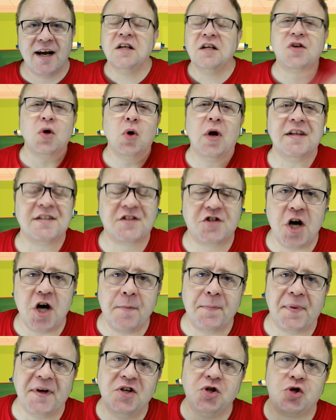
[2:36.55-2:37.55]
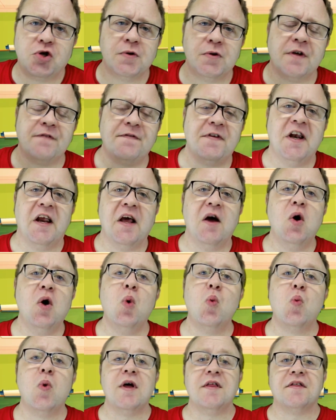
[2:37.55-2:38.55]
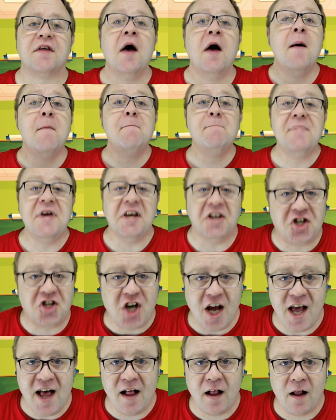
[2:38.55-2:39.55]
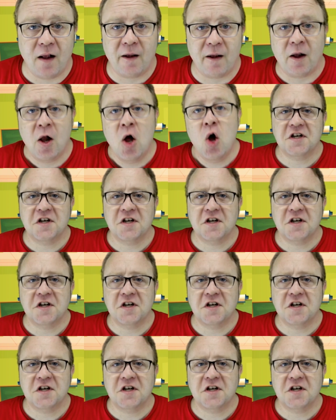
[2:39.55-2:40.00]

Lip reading: So let's jump into the video with Michelle.